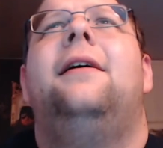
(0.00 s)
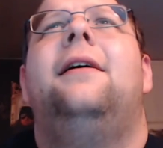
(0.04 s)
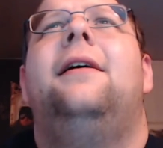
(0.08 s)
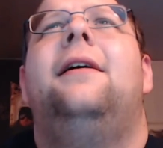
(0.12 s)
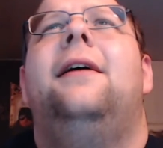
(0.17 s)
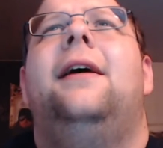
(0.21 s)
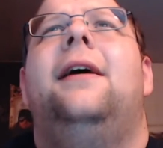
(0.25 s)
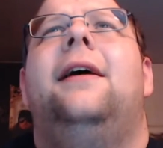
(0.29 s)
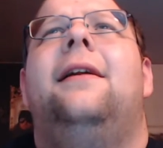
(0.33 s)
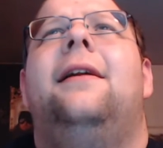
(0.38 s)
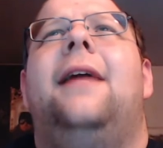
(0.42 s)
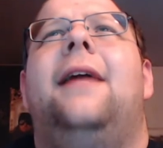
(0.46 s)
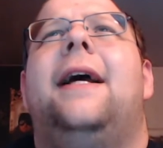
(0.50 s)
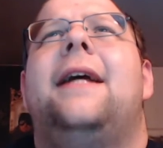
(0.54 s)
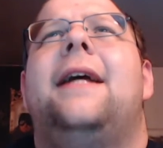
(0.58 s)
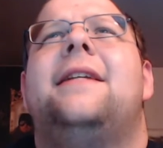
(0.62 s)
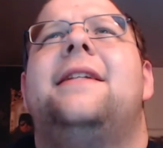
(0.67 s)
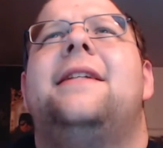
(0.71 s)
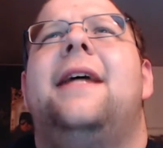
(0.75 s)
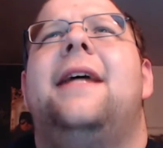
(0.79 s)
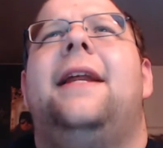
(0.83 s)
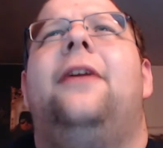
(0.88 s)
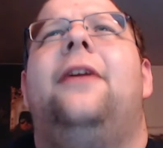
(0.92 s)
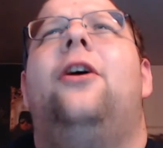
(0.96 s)
like I
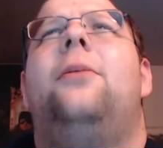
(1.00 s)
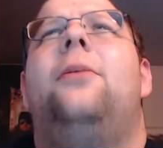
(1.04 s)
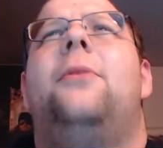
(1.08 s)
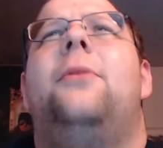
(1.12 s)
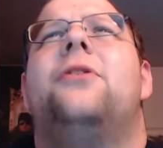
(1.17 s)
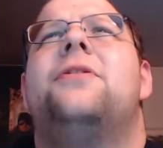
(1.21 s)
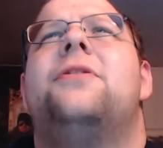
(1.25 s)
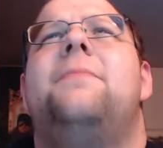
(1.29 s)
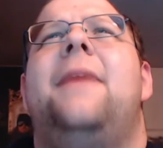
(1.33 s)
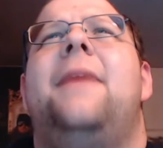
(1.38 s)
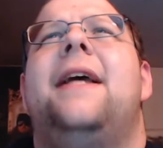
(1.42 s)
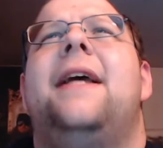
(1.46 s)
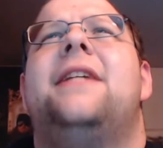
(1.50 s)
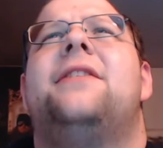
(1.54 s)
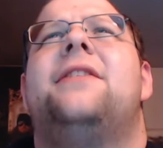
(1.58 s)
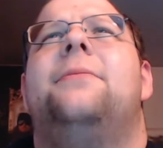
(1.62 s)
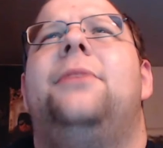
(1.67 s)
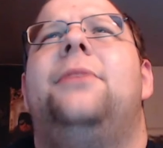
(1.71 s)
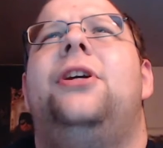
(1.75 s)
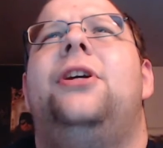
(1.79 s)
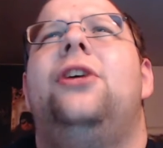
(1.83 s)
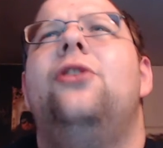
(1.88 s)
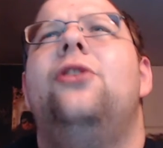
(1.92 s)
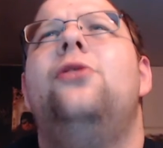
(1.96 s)
said, it almost makes him
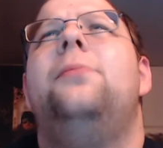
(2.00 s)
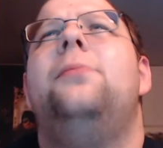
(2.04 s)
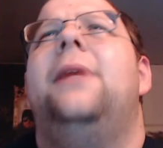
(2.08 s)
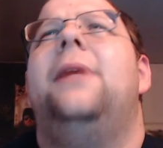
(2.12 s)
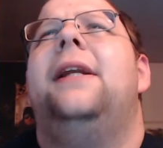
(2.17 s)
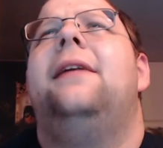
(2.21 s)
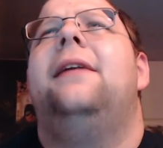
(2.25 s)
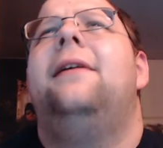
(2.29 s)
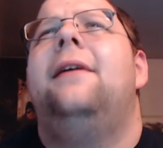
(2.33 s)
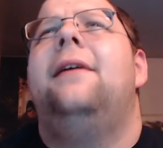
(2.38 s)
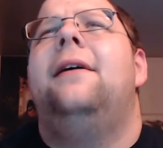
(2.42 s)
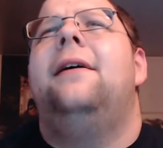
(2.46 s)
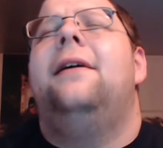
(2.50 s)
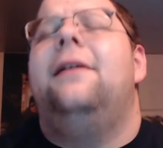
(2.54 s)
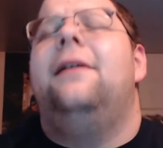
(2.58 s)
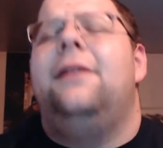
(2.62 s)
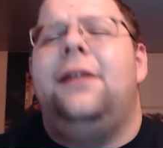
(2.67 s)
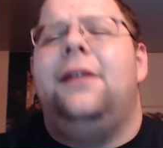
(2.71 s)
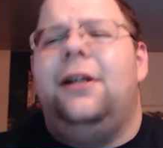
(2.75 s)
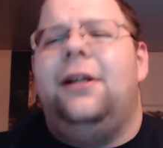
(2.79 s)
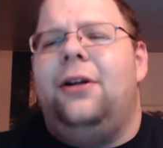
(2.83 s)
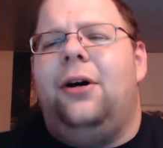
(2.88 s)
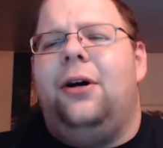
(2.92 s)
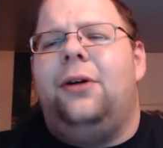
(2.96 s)
human,
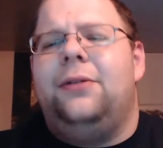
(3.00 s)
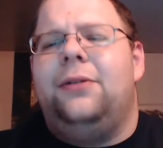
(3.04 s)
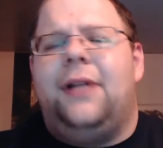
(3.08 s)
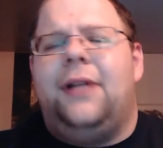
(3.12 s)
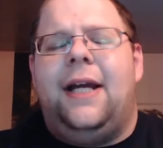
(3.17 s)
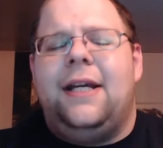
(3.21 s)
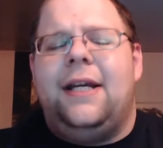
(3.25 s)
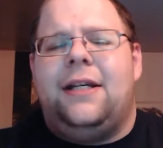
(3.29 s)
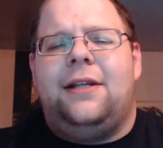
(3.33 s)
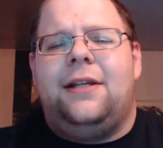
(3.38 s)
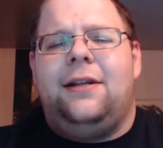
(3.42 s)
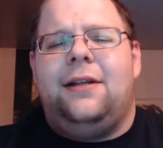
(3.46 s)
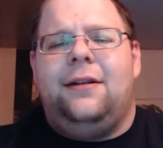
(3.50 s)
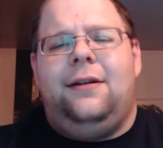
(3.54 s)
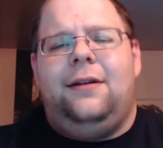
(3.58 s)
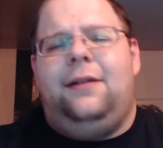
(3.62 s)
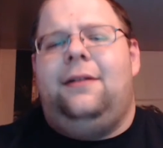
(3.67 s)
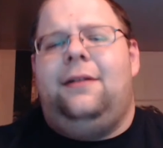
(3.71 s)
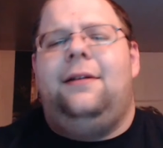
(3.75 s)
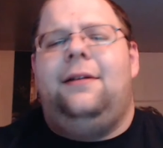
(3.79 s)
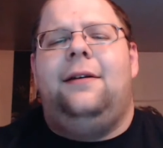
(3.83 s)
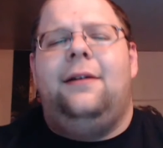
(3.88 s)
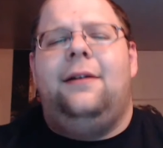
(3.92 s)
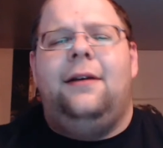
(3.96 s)
like,
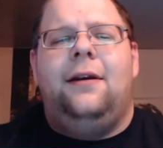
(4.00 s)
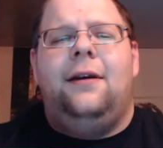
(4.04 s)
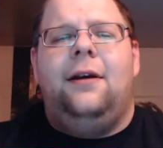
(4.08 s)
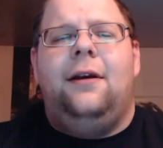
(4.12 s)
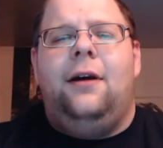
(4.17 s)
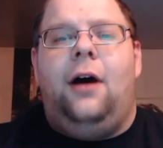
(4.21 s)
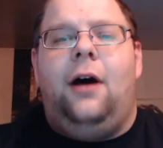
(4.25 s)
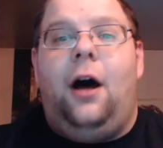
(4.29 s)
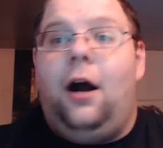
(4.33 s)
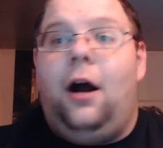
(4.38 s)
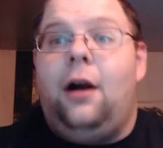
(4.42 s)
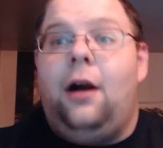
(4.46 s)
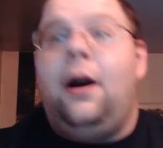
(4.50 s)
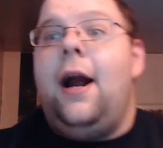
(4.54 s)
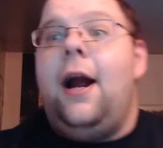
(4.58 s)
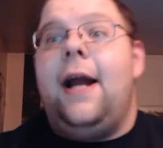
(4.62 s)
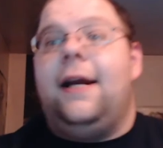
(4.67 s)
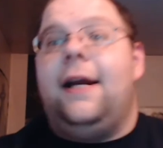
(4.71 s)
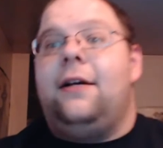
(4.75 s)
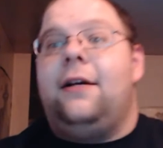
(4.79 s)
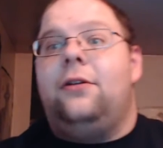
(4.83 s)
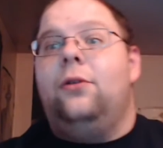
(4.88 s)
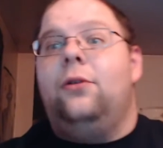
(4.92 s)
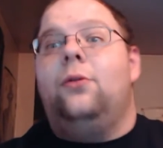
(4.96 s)
all right,
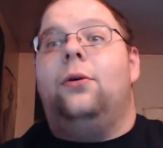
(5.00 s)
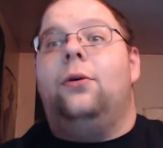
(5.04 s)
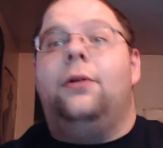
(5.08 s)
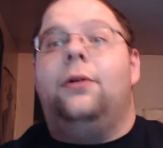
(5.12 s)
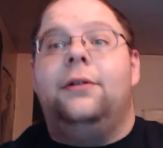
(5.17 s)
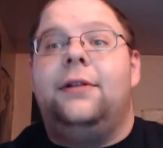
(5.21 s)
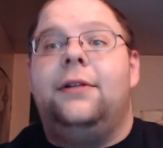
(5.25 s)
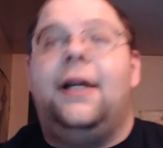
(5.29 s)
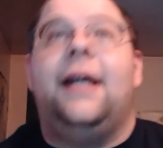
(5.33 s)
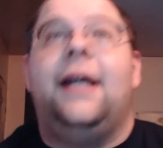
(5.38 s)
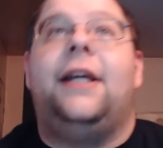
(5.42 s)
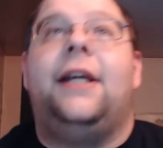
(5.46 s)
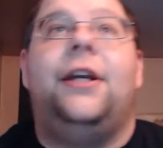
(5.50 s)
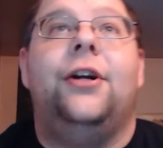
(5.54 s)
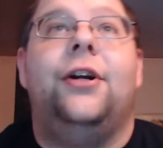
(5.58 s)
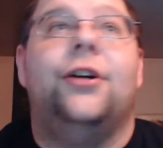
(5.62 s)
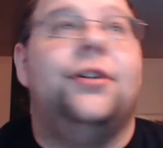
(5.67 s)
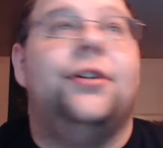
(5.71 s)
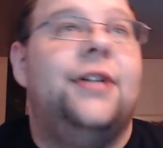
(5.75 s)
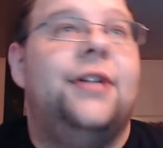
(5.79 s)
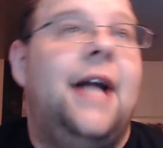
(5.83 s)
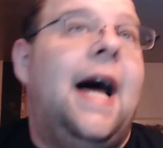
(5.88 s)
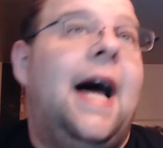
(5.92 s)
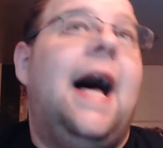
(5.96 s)
cool, like you're
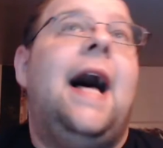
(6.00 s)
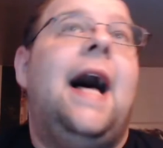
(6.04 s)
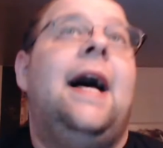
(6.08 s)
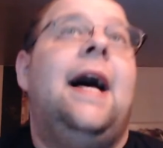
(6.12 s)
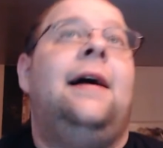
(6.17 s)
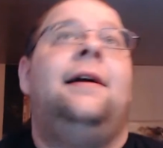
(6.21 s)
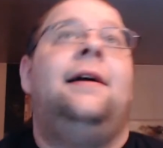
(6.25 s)
not